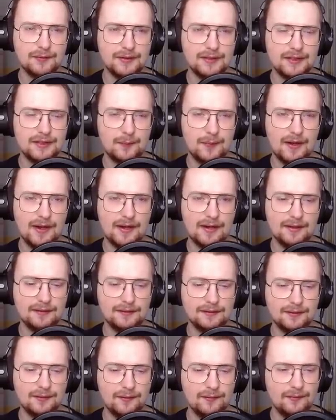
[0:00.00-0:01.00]
each pack,
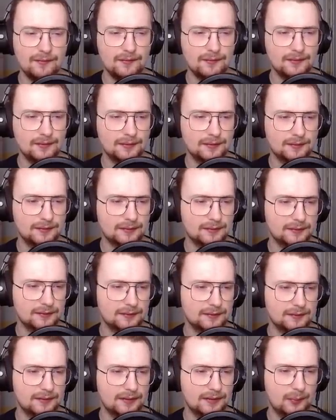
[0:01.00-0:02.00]
so
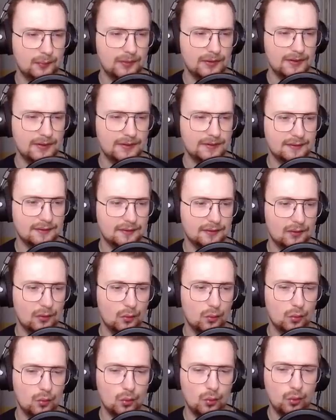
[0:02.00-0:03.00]
pretty decent.
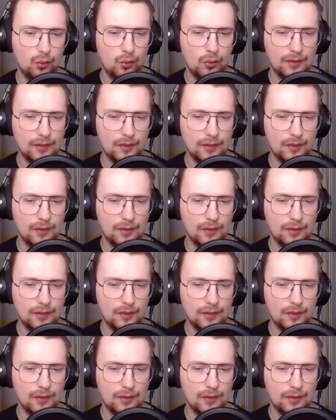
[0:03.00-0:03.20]
Ooh,